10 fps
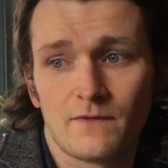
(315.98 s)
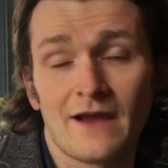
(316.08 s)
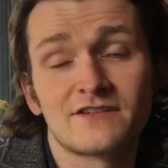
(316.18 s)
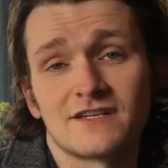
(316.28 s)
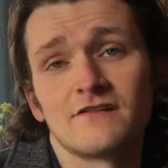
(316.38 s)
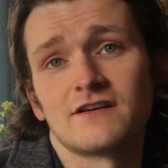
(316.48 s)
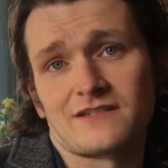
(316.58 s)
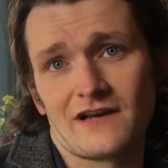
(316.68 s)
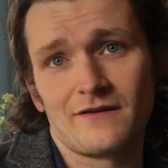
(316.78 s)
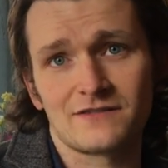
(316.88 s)
how
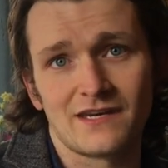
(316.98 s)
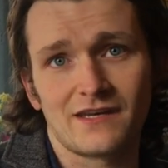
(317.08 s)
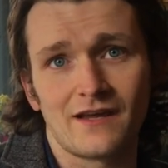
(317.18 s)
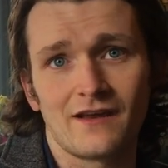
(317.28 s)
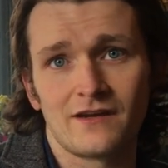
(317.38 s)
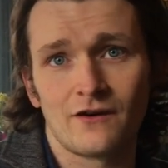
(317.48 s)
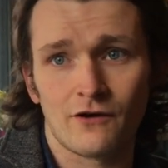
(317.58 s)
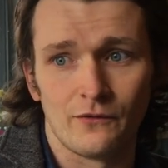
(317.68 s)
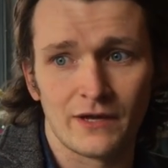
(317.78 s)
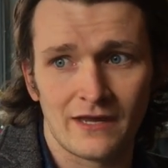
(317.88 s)
seriously I was taking it, you know,
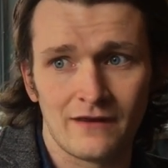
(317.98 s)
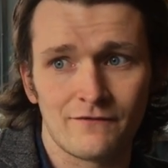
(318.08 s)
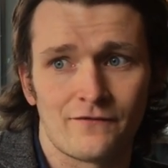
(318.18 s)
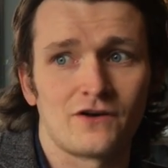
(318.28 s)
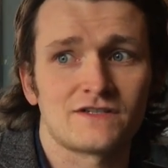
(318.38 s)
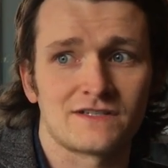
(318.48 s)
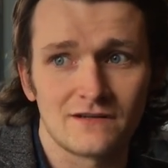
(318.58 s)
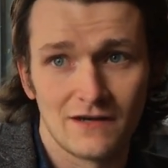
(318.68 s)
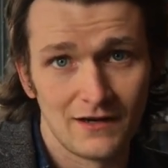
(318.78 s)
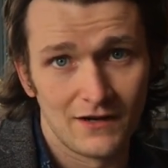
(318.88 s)
going in first
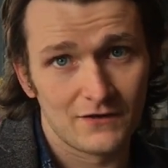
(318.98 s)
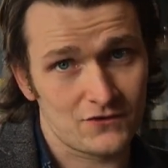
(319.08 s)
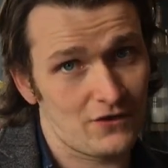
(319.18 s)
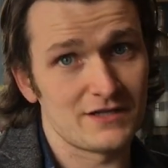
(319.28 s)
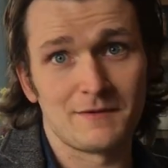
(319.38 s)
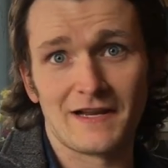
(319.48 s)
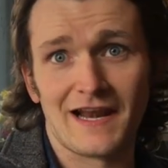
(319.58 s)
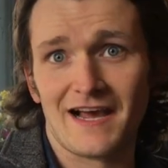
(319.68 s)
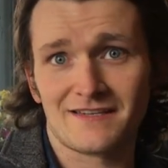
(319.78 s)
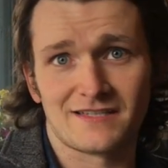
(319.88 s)
and trying to be the
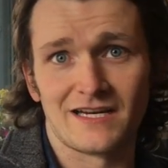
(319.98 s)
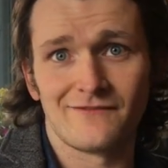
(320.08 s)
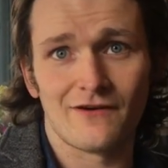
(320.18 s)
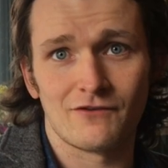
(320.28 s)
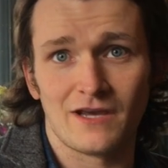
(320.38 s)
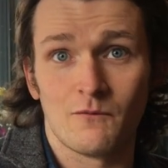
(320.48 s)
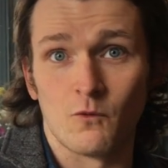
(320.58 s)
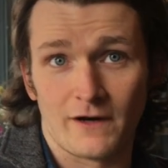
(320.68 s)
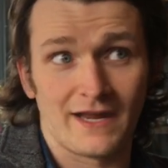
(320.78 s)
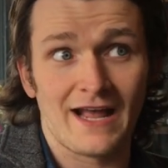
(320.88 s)
last to leave every day and
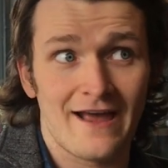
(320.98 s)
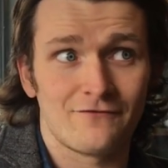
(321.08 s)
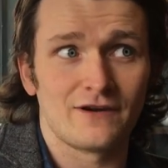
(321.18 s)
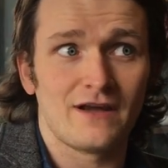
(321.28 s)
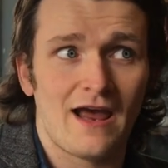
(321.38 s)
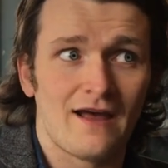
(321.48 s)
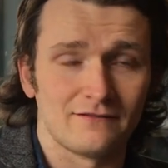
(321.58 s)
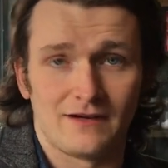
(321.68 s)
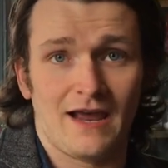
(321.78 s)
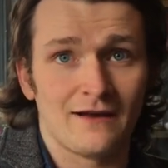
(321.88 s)
working every
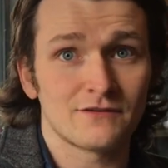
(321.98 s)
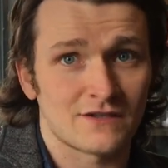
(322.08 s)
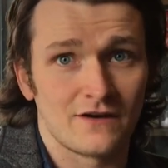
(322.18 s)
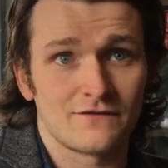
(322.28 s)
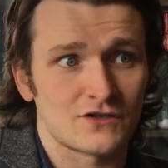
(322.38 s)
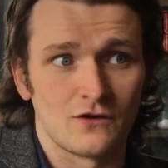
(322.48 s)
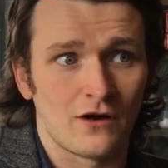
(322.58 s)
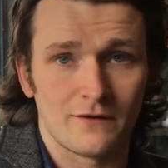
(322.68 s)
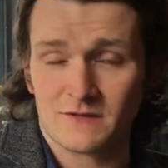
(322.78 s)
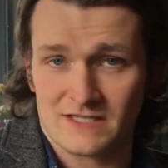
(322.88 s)
outside of
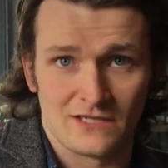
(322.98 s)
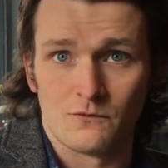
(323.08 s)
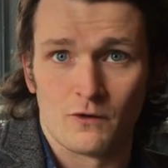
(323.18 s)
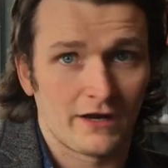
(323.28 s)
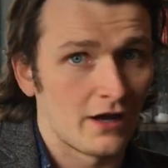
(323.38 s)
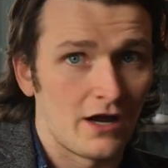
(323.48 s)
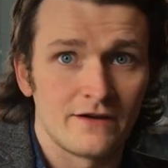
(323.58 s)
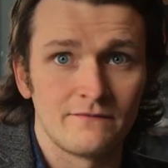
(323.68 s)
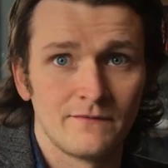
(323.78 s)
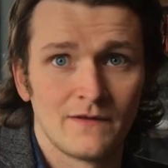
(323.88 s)
school, I was still working
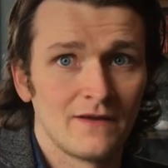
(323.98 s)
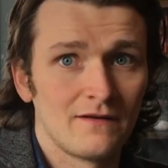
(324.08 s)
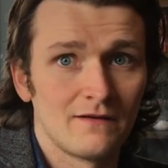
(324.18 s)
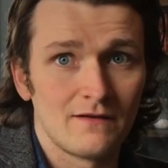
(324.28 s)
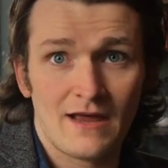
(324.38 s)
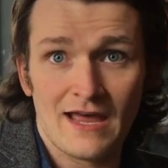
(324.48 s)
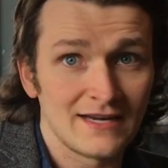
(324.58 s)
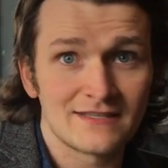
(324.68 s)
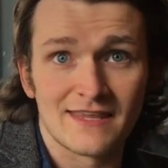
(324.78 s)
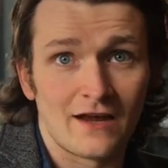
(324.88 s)
on
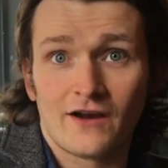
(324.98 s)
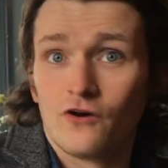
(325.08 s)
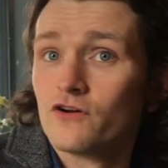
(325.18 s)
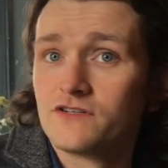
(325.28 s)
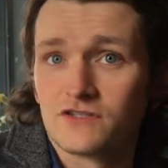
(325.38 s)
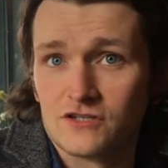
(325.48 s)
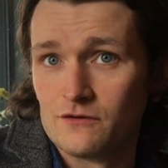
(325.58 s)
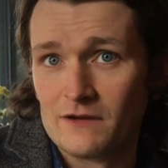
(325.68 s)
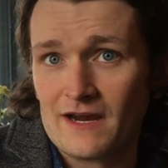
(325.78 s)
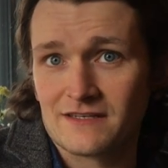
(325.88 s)
anything I could to
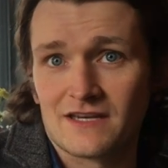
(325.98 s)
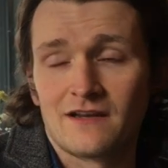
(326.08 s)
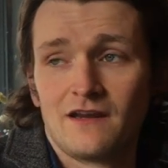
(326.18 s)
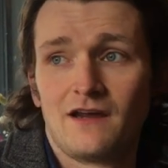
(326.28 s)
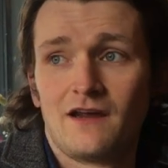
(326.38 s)
do with acting.